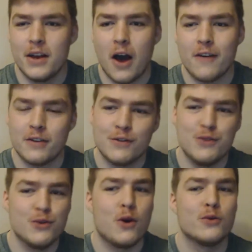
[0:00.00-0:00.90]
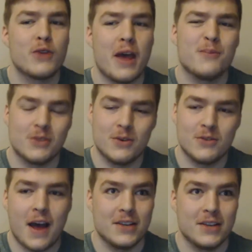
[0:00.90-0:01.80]
I've had a few old episodes
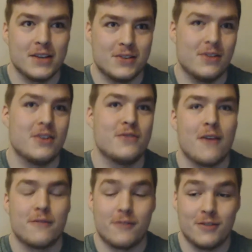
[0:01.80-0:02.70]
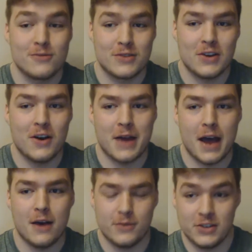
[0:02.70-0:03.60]
of Outlast lying around for a long time
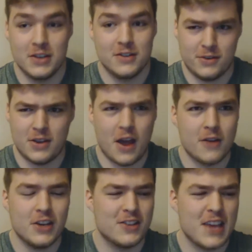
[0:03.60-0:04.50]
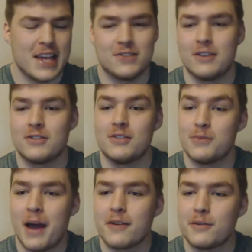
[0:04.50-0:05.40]
now since I checked the dates actually.
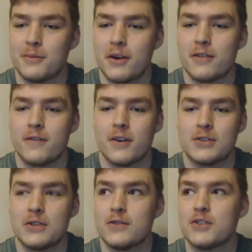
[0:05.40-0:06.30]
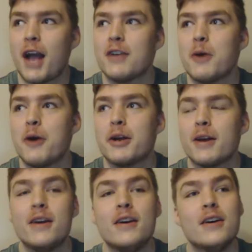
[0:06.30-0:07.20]
It's back from like 30th of
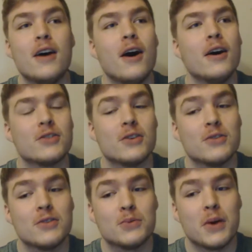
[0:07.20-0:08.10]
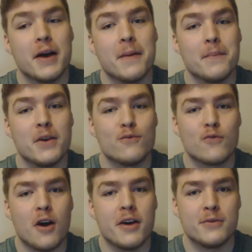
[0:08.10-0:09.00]
January. Uh, so this is where me and
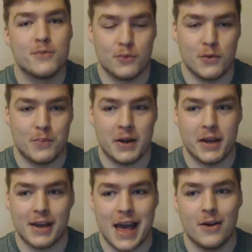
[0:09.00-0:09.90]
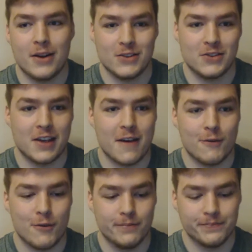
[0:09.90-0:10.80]
Ryan were playing Outlast
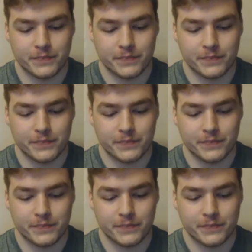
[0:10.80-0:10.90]
together.